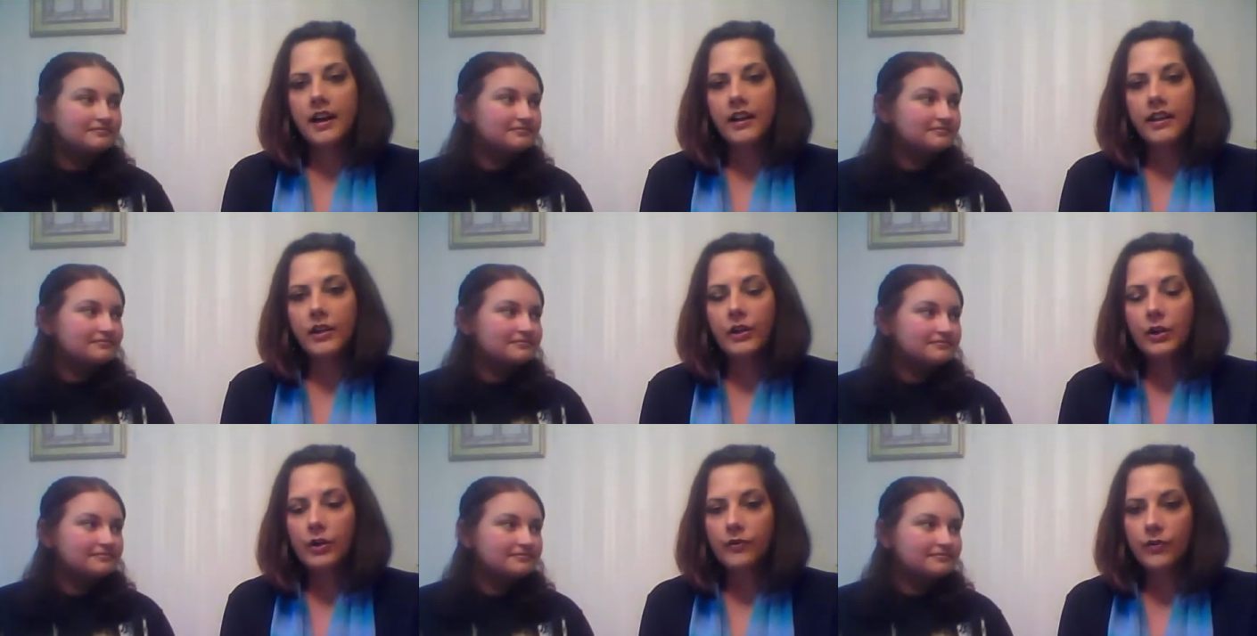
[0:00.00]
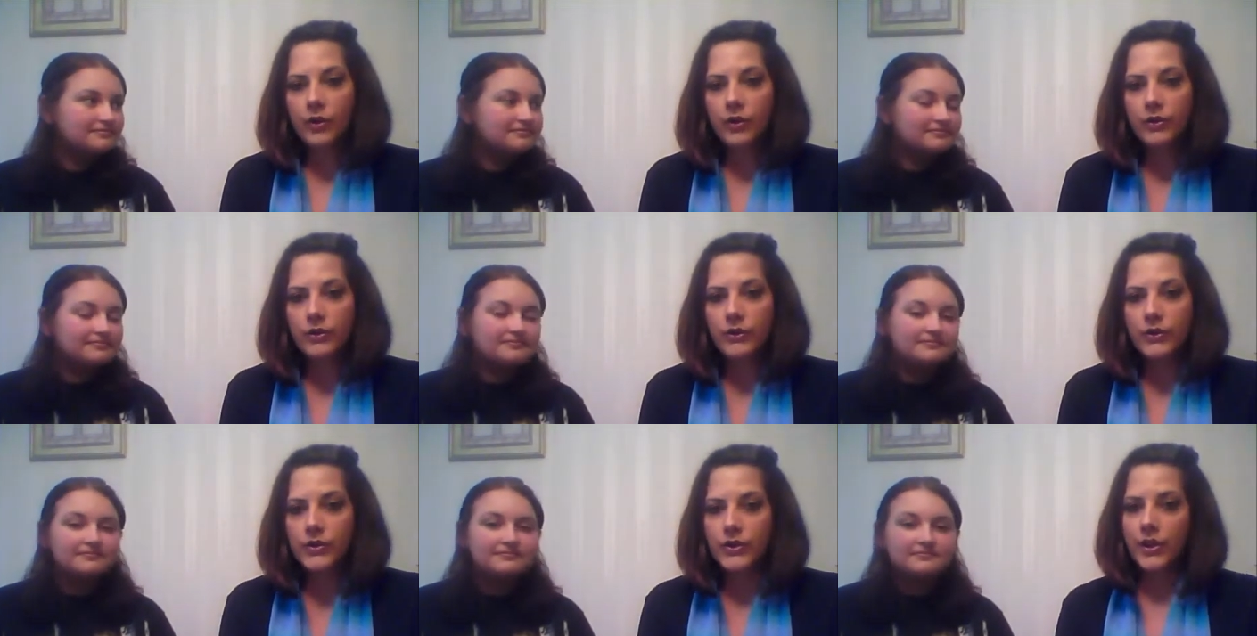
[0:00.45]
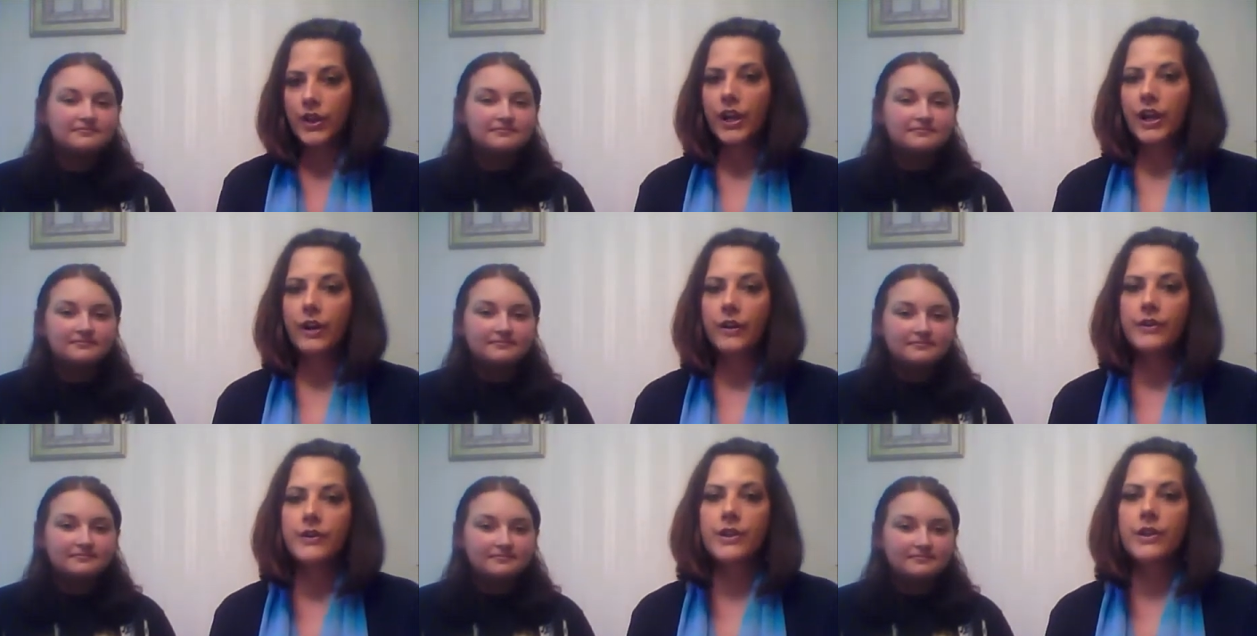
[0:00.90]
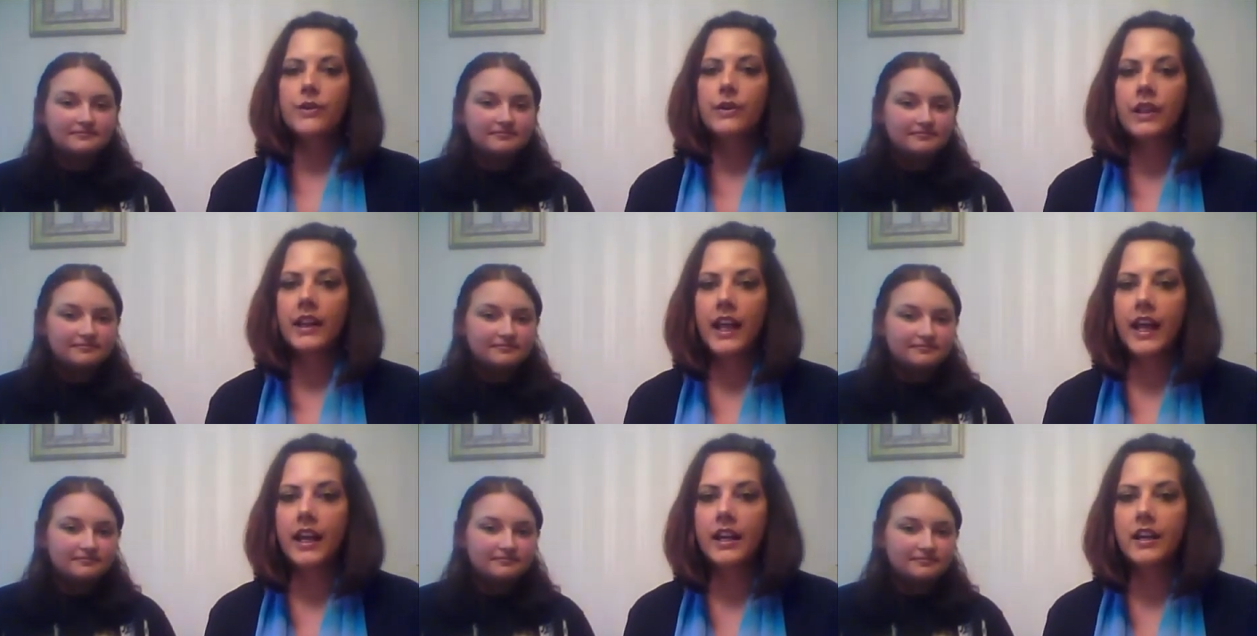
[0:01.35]
Speaker 1: Universal Studios in
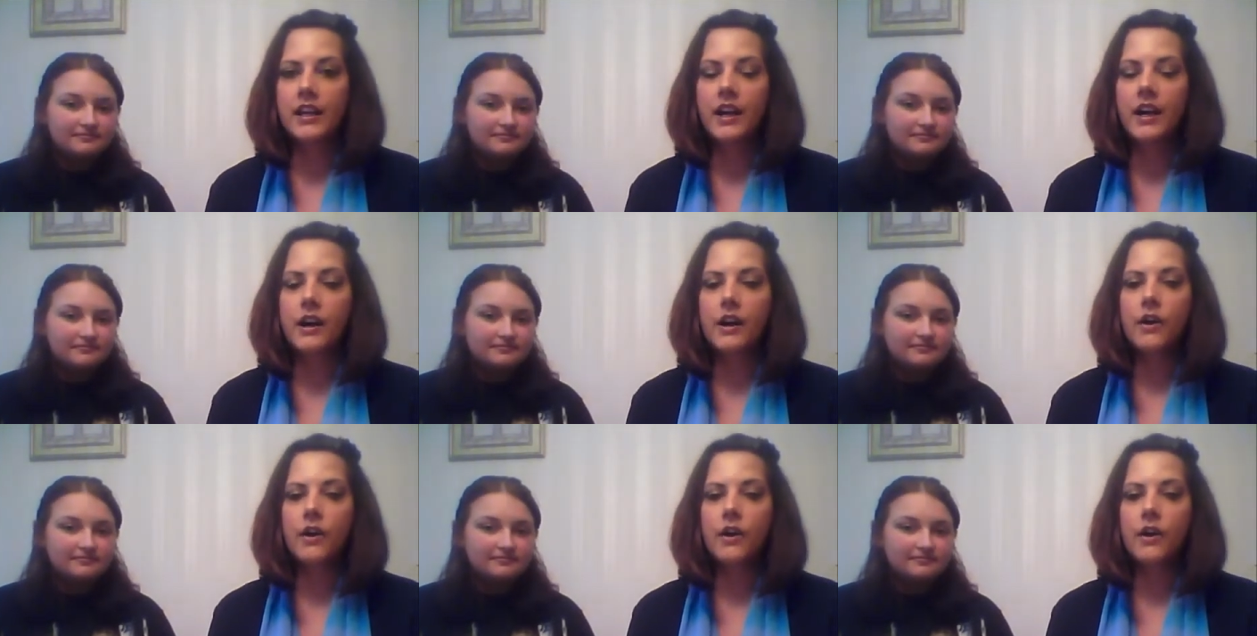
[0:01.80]
Orlando.